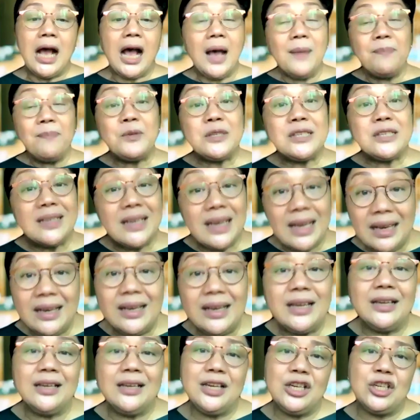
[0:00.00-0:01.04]

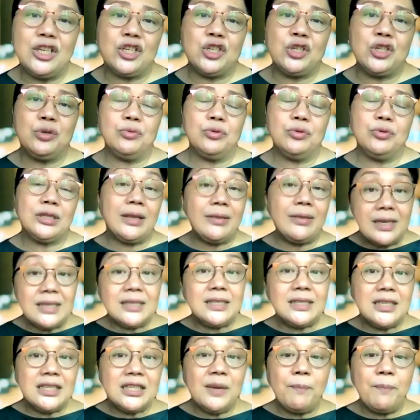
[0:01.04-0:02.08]
Upskilling issues, and
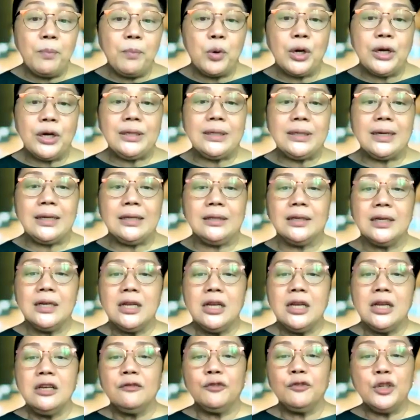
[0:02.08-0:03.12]
this is important
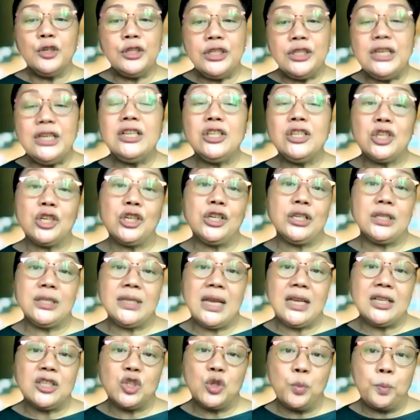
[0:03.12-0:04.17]
for teachers
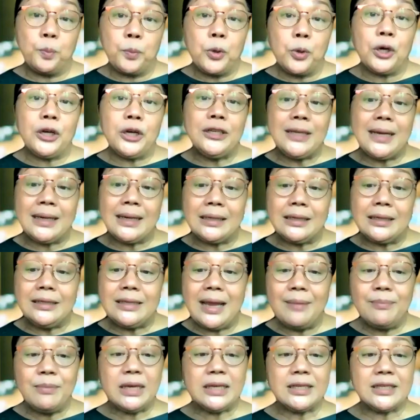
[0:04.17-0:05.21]
and support
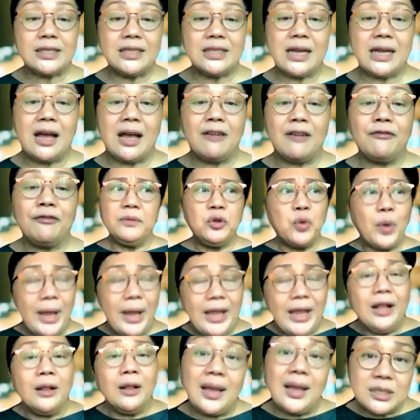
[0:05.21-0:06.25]
academic staff to
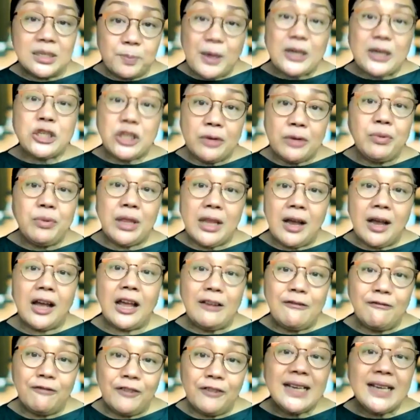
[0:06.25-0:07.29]
help, especially with the
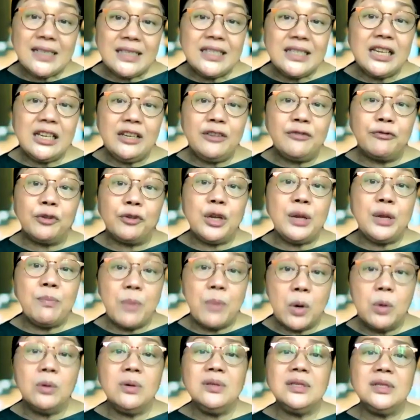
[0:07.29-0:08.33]
hyflex delivery
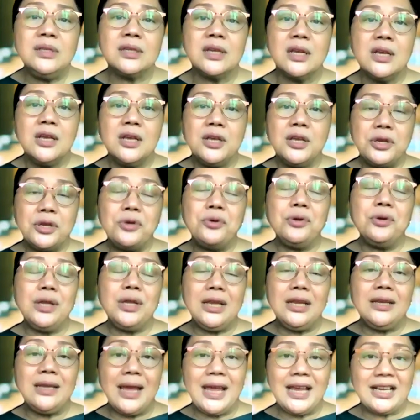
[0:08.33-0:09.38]
modes. You
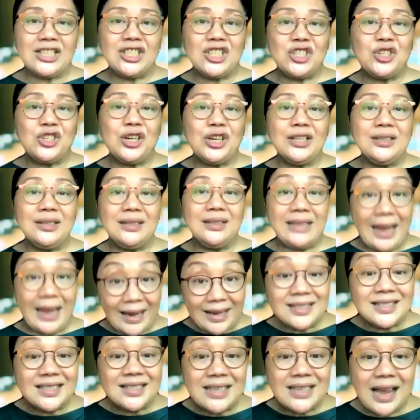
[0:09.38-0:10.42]
need extra
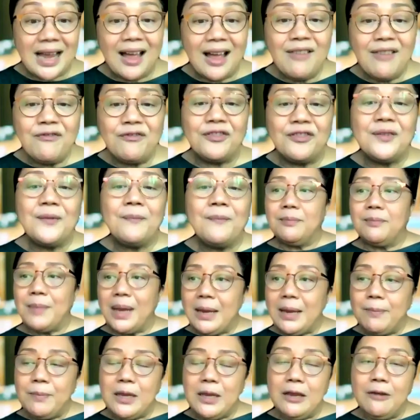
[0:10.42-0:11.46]
tech staff,
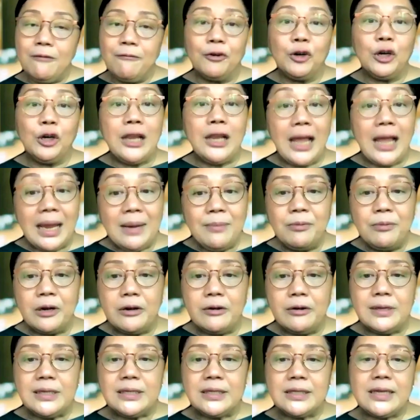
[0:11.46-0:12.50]
maybe for
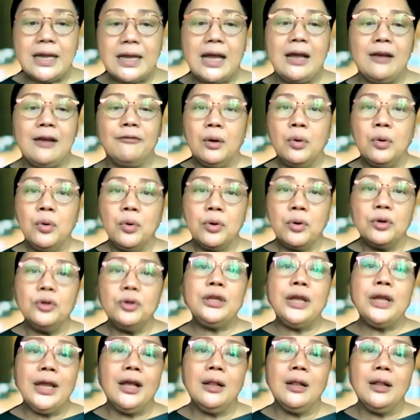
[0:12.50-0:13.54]
library staff who could
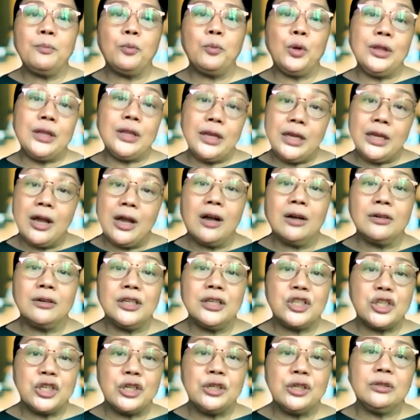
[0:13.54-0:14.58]
help with the younger
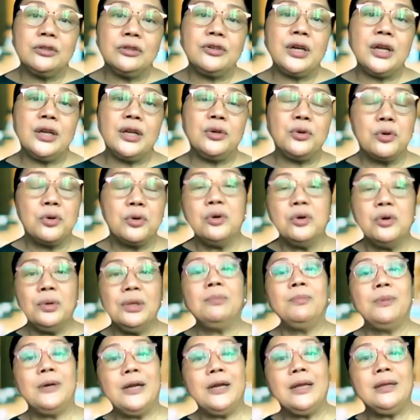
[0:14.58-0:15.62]
children, who will
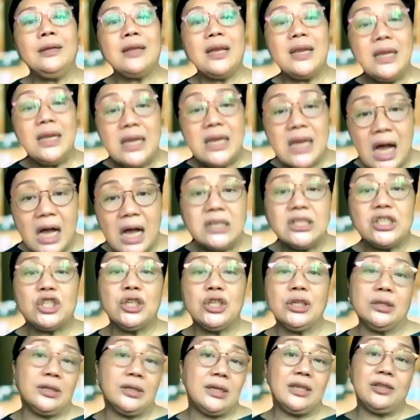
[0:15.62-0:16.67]
bring the young
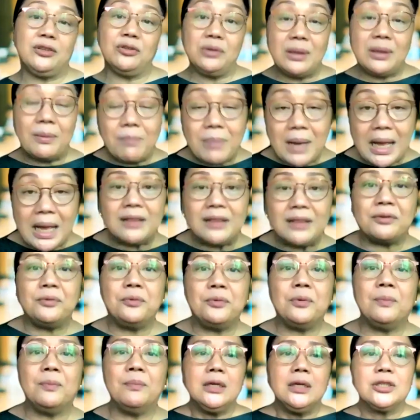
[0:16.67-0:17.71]
children to the
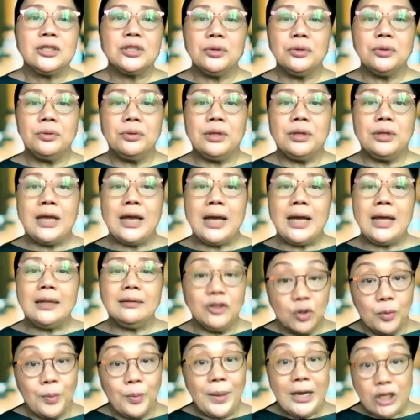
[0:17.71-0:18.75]
bathroom so that
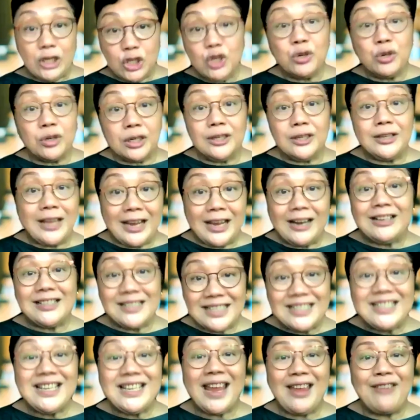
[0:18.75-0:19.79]
to make sure they are
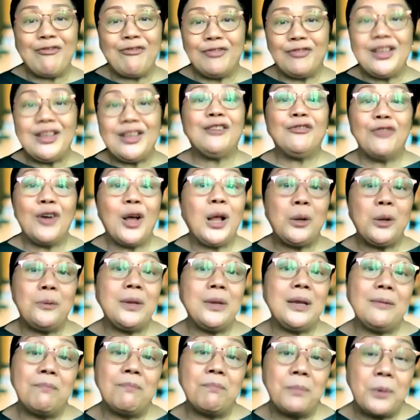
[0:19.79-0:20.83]
safe, they're
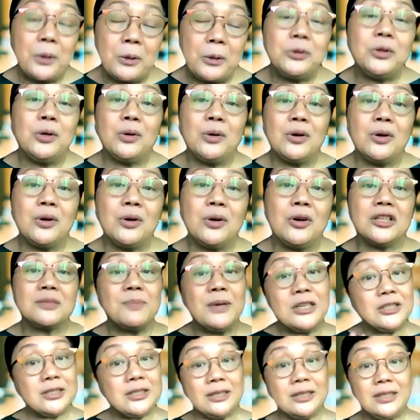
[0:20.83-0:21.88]
following
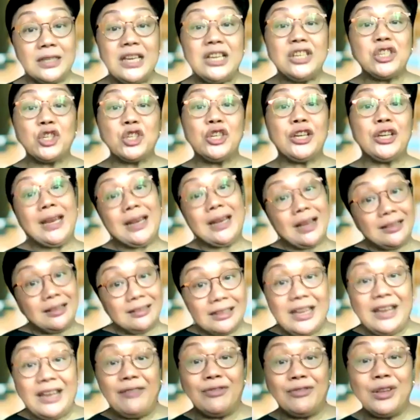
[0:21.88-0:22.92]
protocols because the teacher
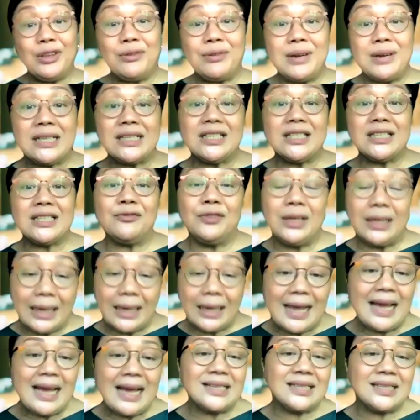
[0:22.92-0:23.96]
cannot leave the rest of the
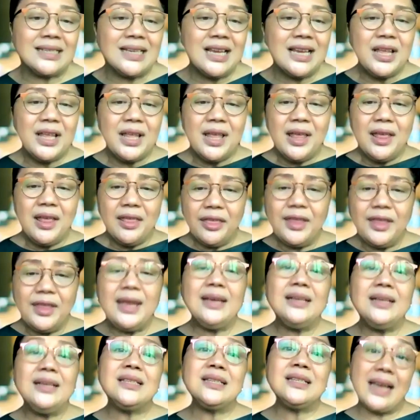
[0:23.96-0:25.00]
class.
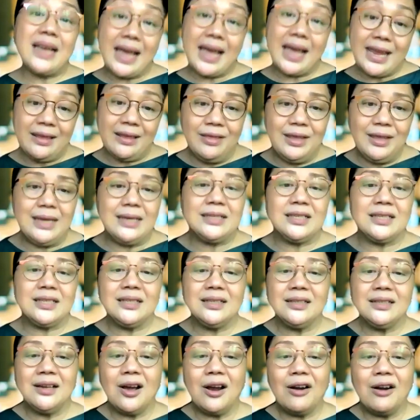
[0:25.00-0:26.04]
Things like
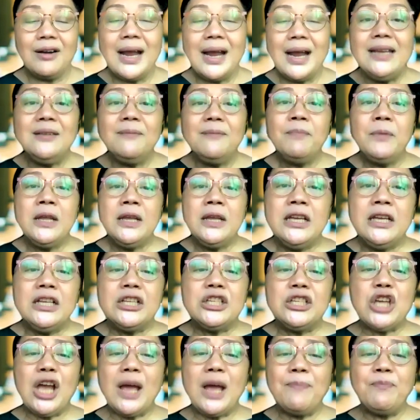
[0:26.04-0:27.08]
this. Right?
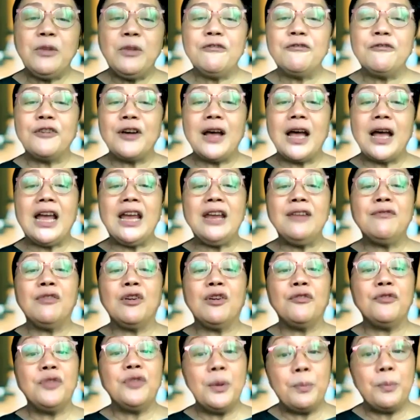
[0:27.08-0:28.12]
Chapter 5
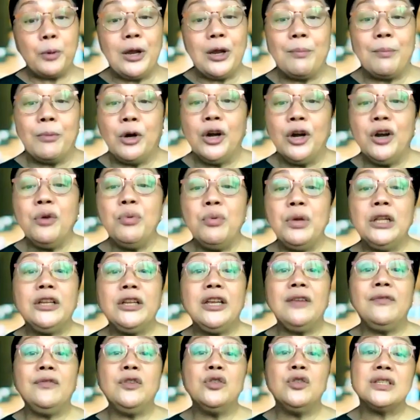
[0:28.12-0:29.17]
of the primer will
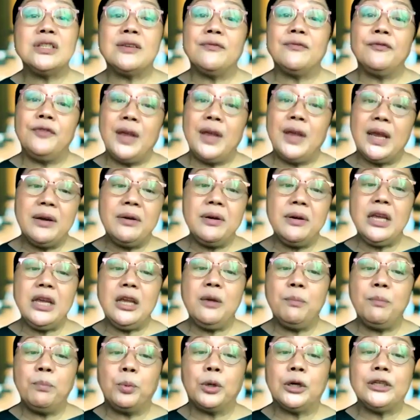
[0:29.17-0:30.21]
give you some very
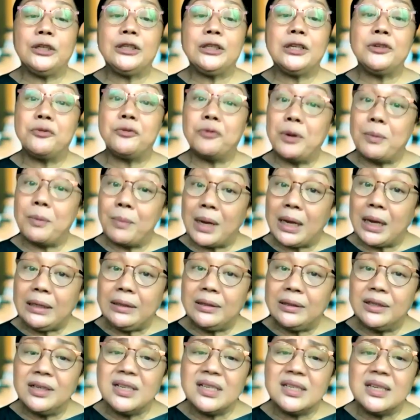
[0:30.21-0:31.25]
important
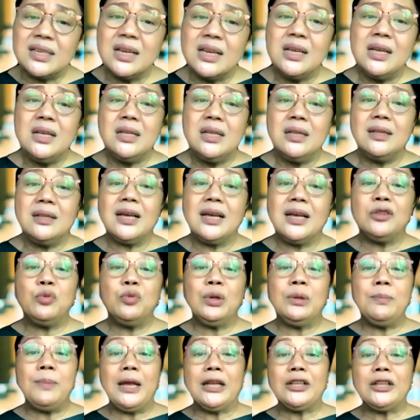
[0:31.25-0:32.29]
reminders that
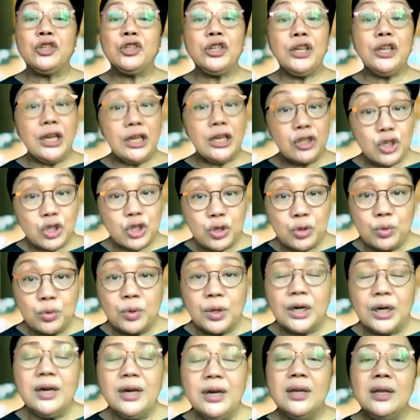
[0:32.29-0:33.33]
will better
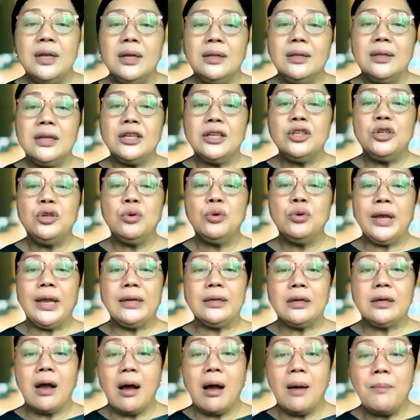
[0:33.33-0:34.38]
ensure that you
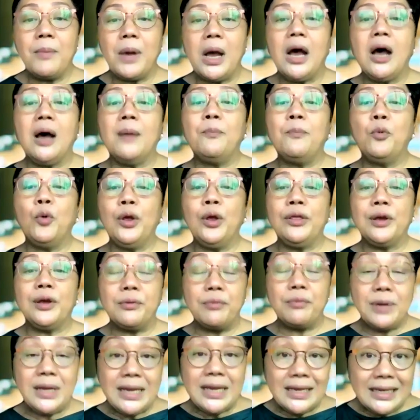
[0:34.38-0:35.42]
can come up with a
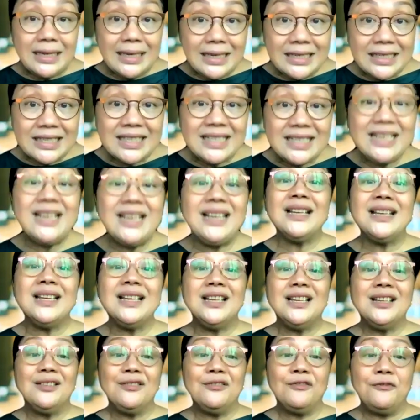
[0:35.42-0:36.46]
realistic,
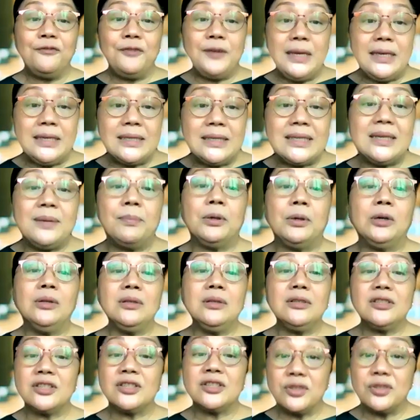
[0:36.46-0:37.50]

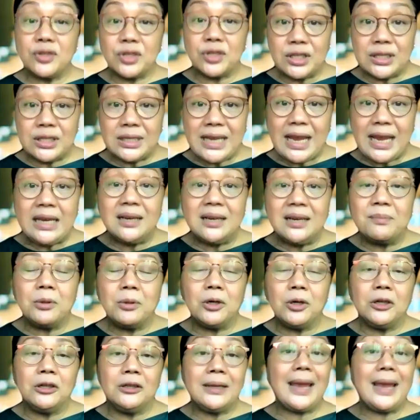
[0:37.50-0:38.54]
feasible,
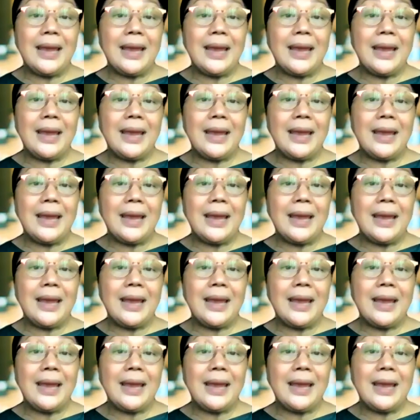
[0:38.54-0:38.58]
sustainable,